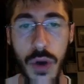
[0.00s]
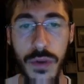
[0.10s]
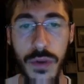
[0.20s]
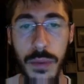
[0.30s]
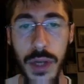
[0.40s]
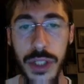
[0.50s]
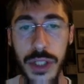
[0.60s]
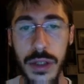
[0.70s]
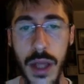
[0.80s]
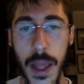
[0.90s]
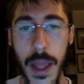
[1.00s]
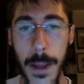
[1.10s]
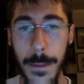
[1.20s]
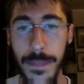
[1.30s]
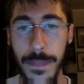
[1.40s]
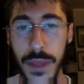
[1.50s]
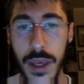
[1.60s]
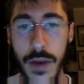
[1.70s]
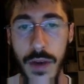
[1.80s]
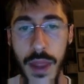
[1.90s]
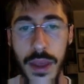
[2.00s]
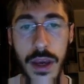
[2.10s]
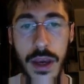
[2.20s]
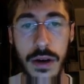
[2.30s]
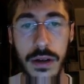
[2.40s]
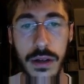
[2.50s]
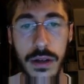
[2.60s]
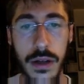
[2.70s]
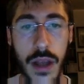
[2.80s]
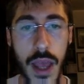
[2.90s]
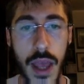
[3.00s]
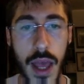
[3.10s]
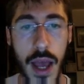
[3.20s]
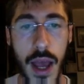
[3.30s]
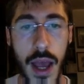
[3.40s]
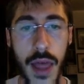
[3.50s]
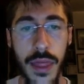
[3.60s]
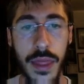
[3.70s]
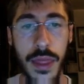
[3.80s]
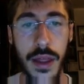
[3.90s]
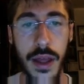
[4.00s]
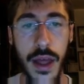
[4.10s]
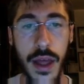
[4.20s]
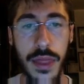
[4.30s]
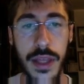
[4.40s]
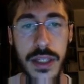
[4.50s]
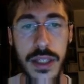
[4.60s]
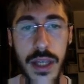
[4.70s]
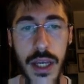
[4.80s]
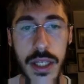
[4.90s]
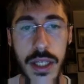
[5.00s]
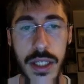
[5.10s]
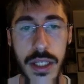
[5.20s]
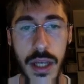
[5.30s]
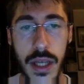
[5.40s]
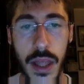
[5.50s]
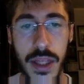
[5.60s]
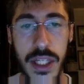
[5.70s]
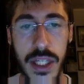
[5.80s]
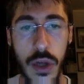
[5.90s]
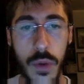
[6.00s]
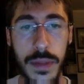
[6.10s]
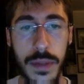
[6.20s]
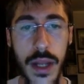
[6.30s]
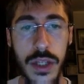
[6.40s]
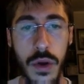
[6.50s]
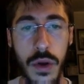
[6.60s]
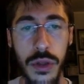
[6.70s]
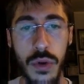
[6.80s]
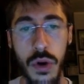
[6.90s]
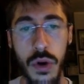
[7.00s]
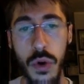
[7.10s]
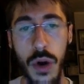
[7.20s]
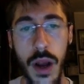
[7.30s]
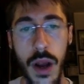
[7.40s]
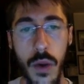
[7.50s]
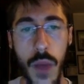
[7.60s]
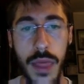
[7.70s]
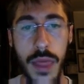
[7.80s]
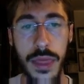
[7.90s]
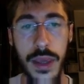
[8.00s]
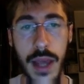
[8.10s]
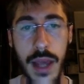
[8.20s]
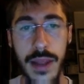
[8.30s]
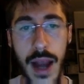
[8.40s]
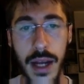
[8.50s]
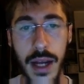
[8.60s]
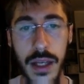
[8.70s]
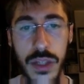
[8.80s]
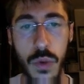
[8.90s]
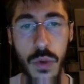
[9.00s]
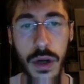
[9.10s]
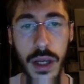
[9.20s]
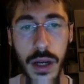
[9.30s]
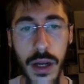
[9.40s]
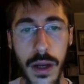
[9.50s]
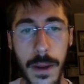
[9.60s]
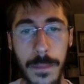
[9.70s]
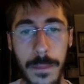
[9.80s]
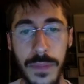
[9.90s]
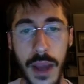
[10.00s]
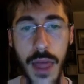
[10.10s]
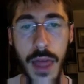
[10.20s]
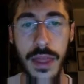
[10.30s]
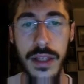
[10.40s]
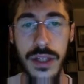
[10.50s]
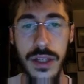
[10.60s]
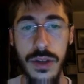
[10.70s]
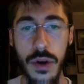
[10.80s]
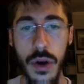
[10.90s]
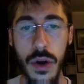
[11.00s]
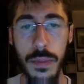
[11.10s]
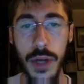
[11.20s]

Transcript: of compression, here and here. And this is the slope that is going to occur when the attack is working. And this is the the